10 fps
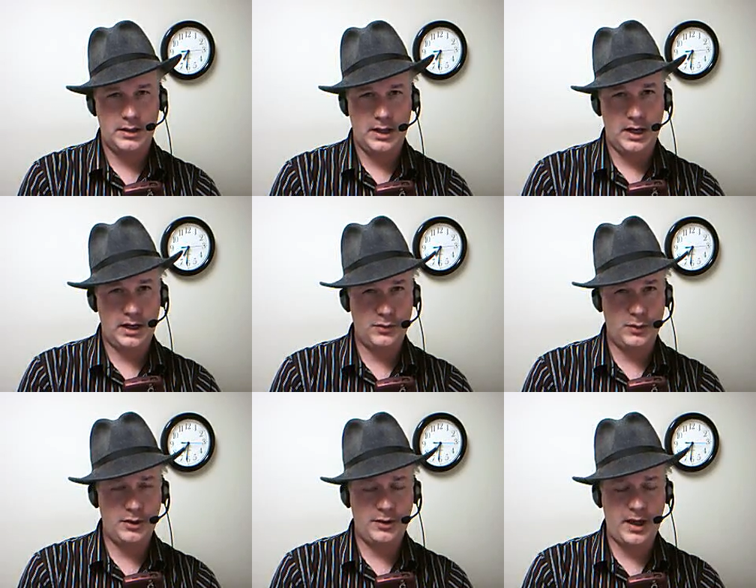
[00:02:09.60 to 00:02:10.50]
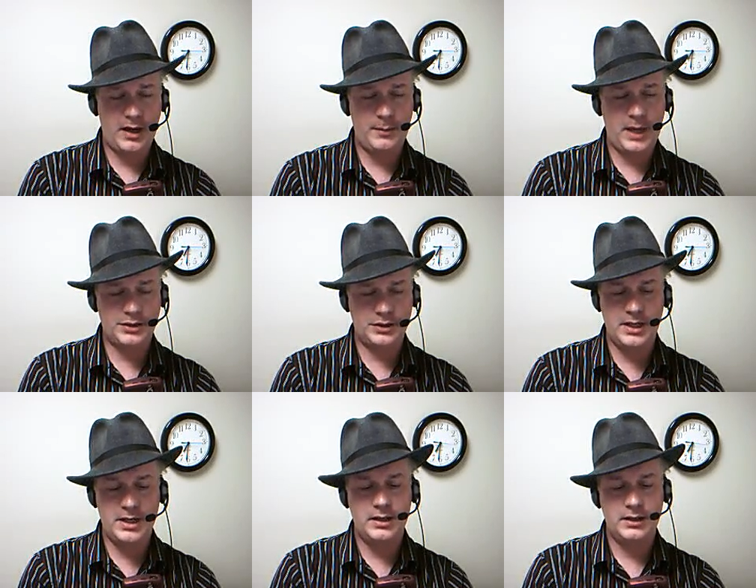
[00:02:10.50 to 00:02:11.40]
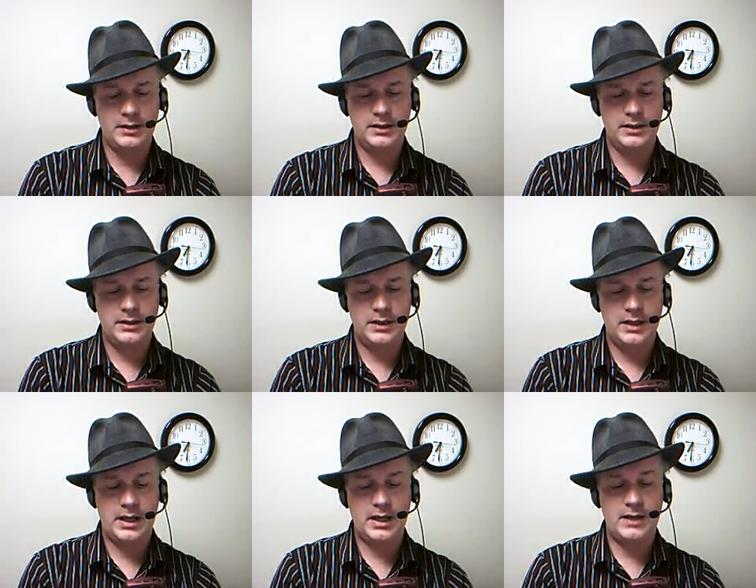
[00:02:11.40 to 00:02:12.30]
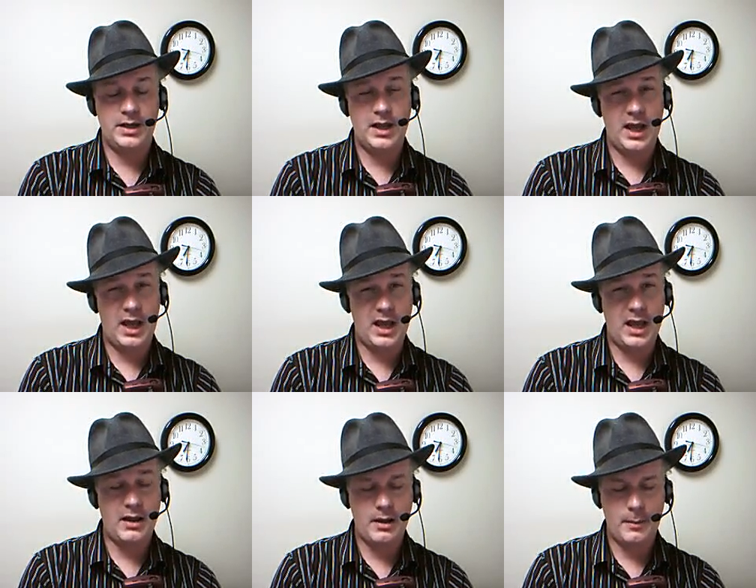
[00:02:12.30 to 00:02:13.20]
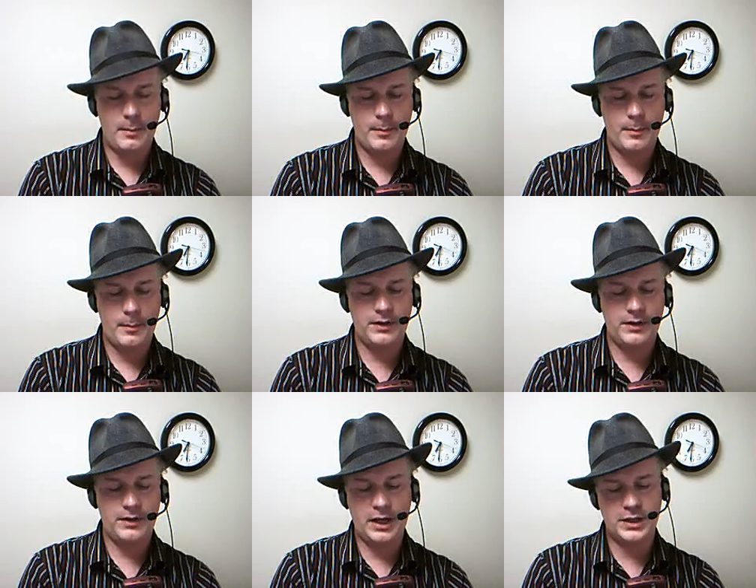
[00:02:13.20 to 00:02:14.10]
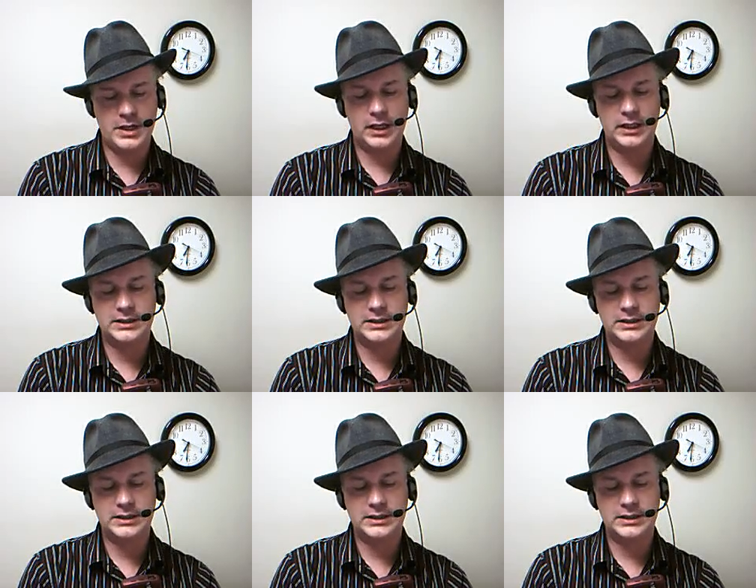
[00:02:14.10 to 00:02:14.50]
And I can Twitter that I'm actually giving a vlog entry.